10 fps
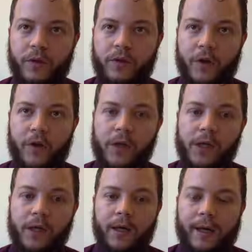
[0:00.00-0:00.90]
So
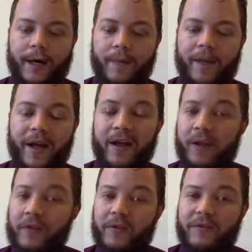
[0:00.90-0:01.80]
I can
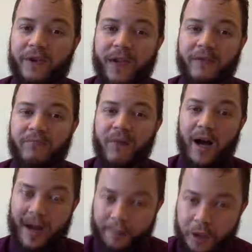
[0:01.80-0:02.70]
also define
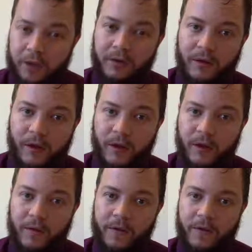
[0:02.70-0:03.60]
optional
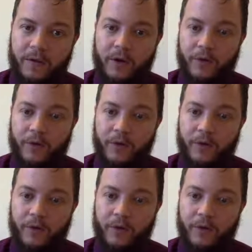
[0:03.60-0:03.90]
arguments that